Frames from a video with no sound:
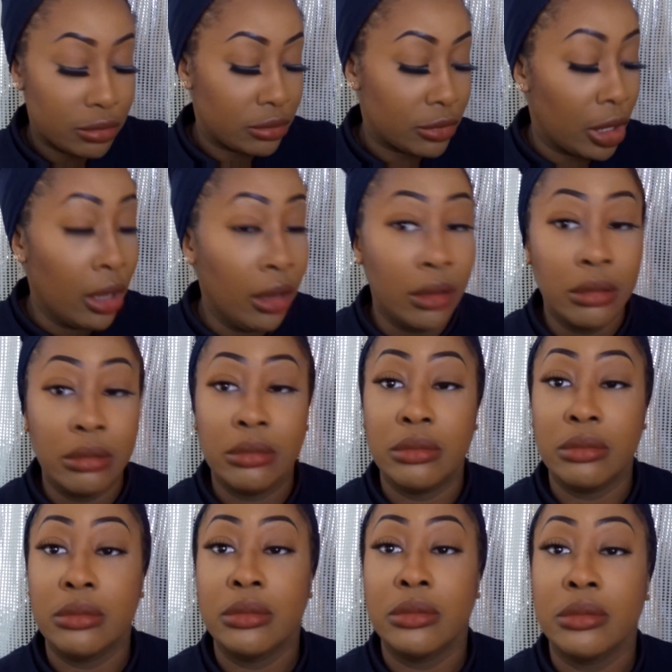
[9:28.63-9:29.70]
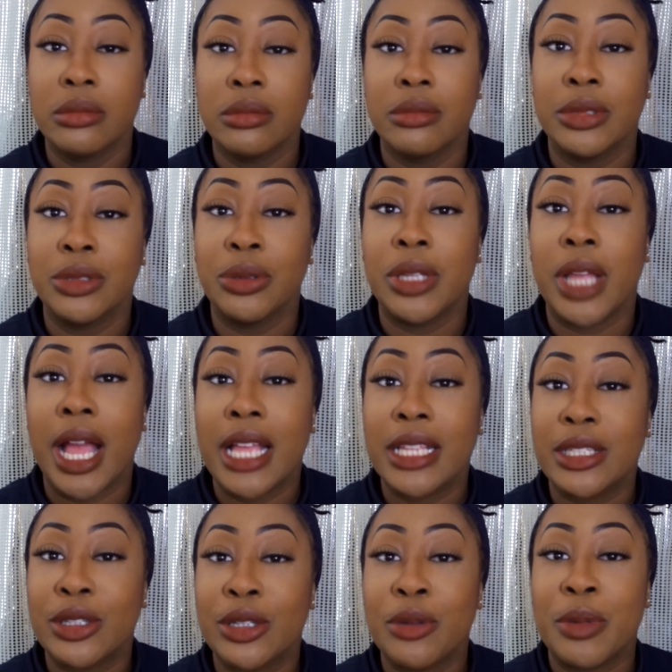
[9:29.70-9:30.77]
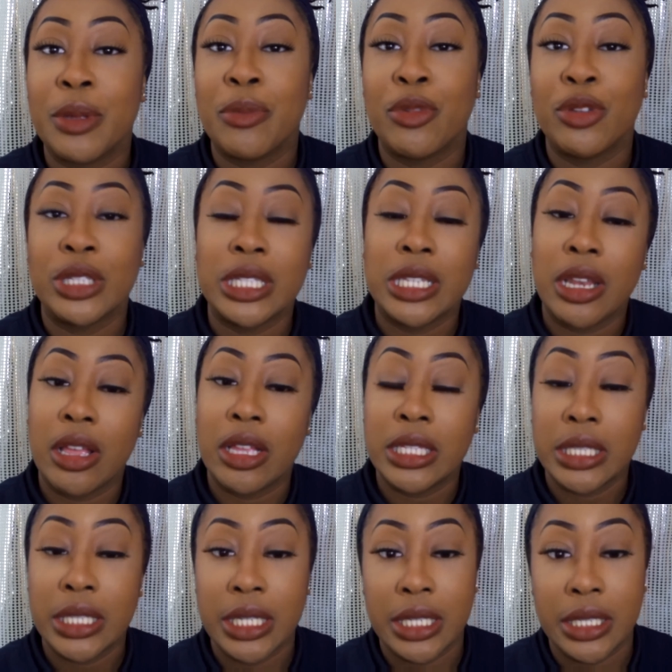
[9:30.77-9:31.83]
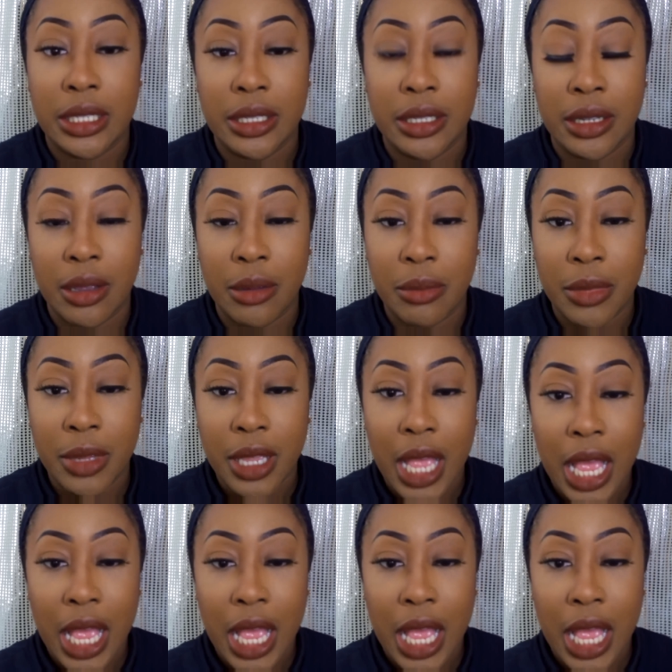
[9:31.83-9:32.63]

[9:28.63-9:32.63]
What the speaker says: When you want your eyes to look a bit more slanted and